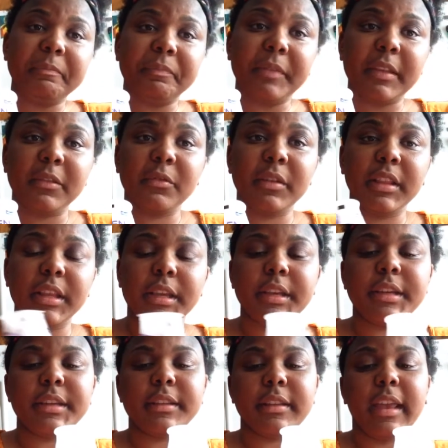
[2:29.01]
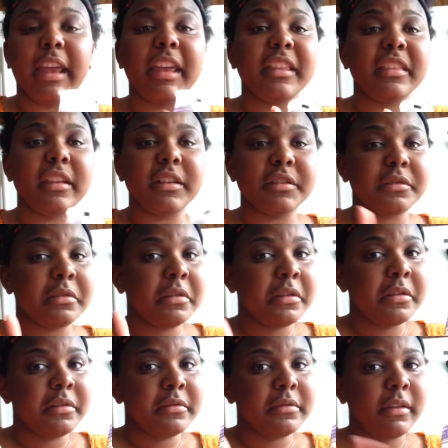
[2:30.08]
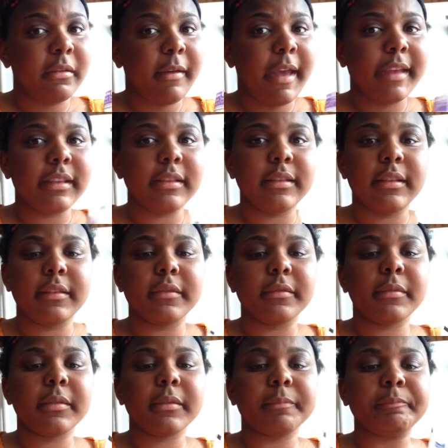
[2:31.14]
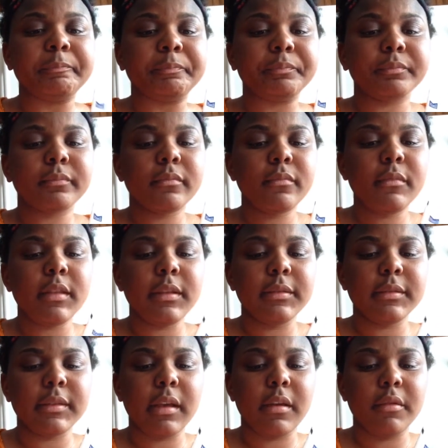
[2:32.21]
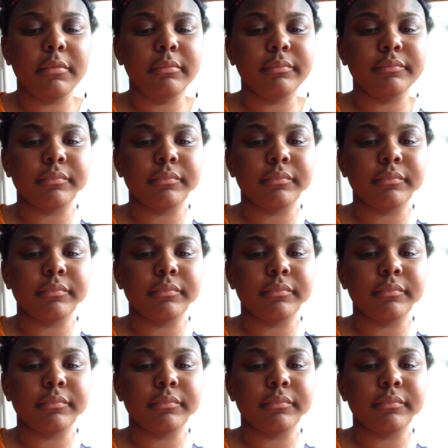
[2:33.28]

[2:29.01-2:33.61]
It's really good and there's no additives. So,